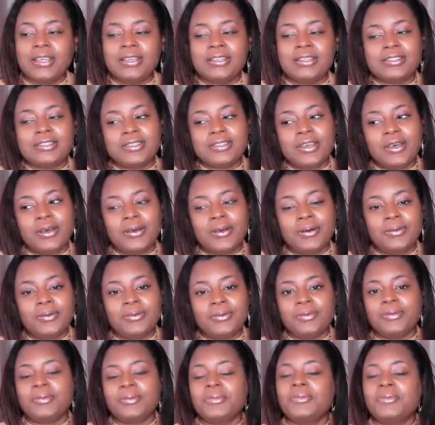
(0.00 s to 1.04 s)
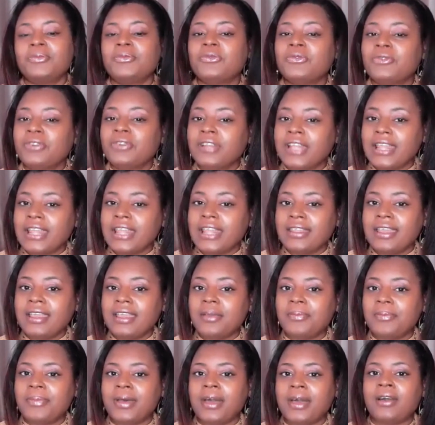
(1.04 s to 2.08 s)
So really think
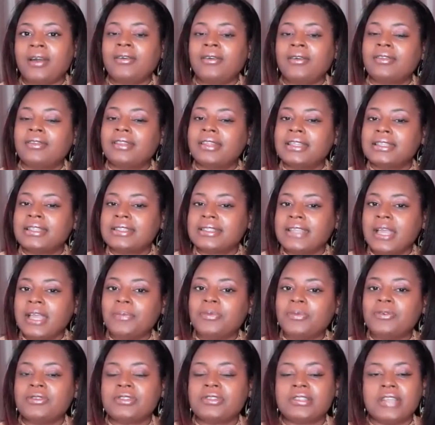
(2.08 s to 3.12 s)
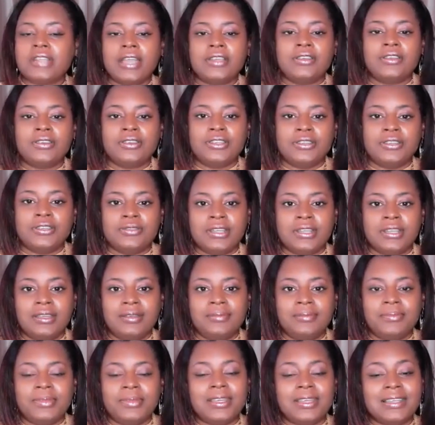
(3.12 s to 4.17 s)
about the samples that you're
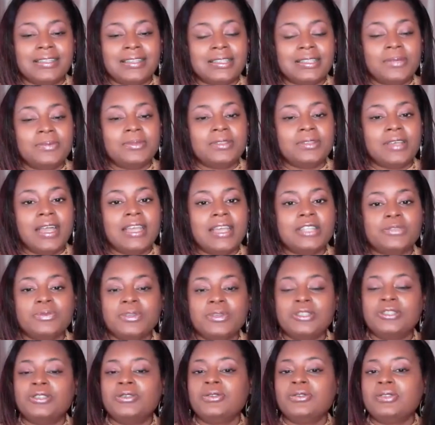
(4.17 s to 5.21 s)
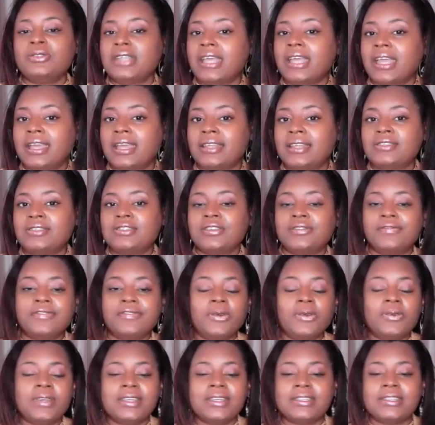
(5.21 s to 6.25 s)
using, because sometimes we do tend to
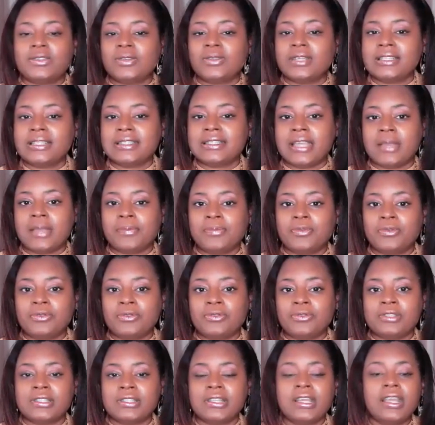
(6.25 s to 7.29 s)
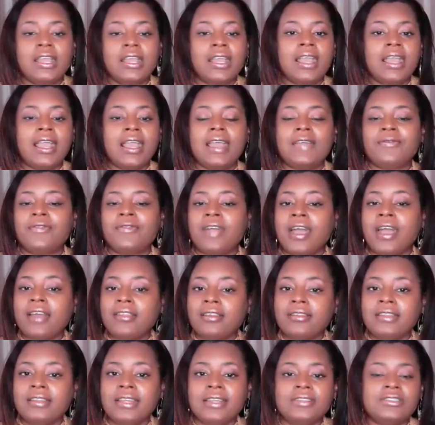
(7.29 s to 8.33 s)
focus on the samples
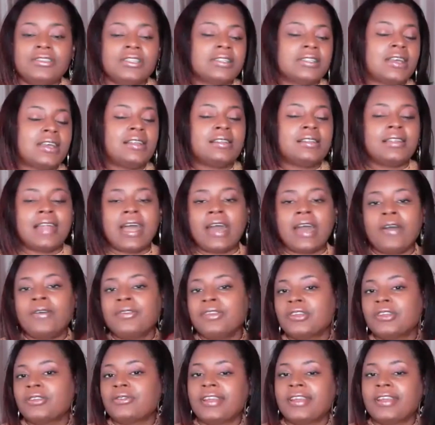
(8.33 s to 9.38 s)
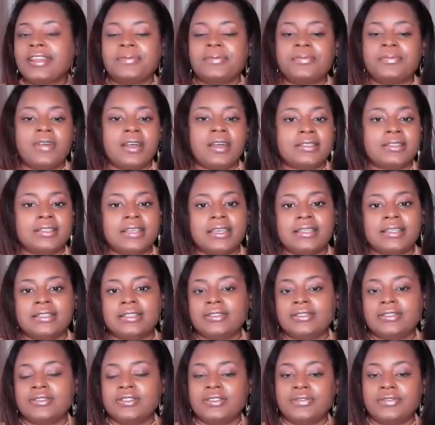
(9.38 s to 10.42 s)
rather than just allowing the creative
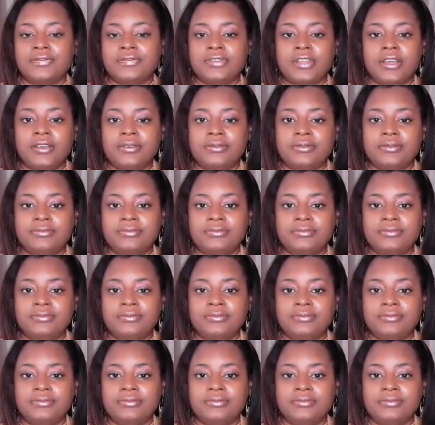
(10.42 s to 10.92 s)
process to flow.